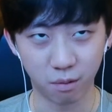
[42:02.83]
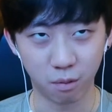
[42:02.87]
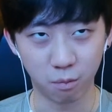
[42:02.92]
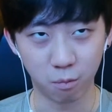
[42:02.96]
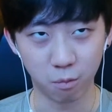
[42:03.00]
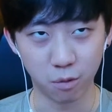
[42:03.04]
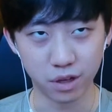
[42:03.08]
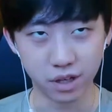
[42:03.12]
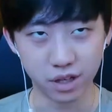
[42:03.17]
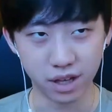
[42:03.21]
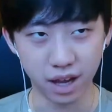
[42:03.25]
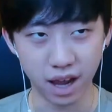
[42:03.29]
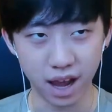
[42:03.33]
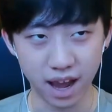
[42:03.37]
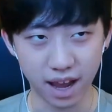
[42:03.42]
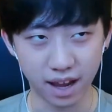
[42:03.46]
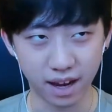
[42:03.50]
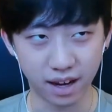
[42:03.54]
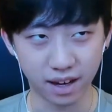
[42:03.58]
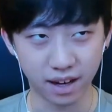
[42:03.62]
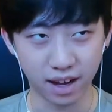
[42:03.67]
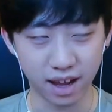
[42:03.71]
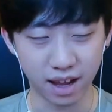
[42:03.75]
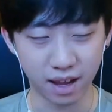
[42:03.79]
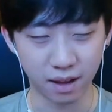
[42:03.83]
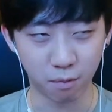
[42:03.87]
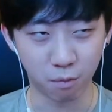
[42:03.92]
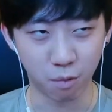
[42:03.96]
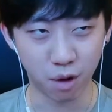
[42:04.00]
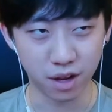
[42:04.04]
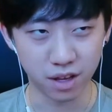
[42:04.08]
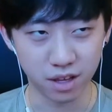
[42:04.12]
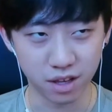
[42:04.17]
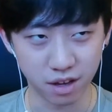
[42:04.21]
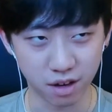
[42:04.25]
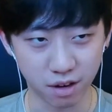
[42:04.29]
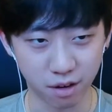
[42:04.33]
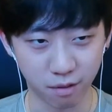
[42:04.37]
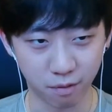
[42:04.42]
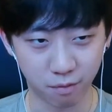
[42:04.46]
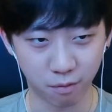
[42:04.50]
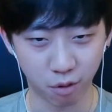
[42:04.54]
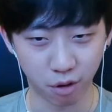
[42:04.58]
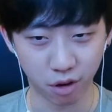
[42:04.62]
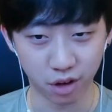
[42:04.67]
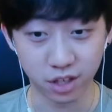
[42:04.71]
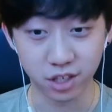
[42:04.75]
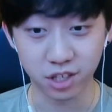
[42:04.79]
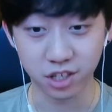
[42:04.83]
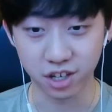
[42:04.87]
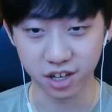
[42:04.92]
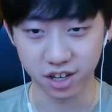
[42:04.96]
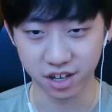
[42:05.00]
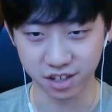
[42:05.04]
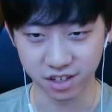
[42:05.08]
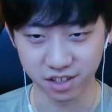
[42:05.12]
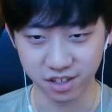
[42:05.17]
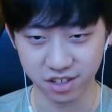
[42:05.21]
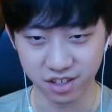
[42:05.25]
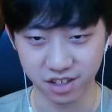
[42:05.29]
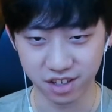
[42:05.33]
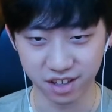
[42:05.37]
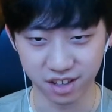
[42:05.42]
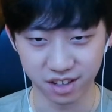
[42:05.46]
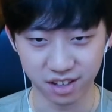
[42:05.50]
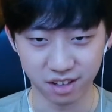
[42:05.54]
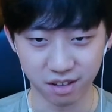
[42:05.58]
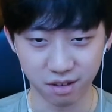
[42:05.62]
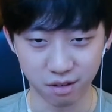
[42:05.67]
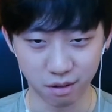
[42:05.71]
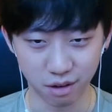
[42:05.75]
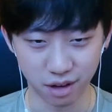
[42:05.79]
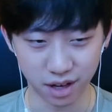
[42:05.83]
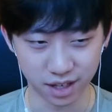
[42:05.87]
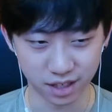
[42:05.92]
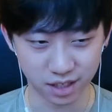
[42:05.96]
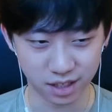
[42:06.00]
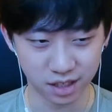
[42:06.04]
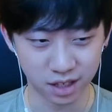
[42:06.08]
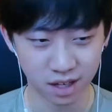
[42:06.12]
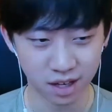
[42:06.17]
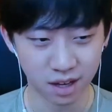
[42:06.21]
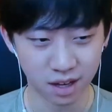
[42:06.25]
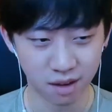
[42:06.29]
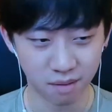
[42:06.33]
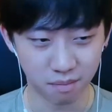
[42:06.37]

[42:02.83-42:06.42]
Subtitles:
we had 1 year for exchange in the US,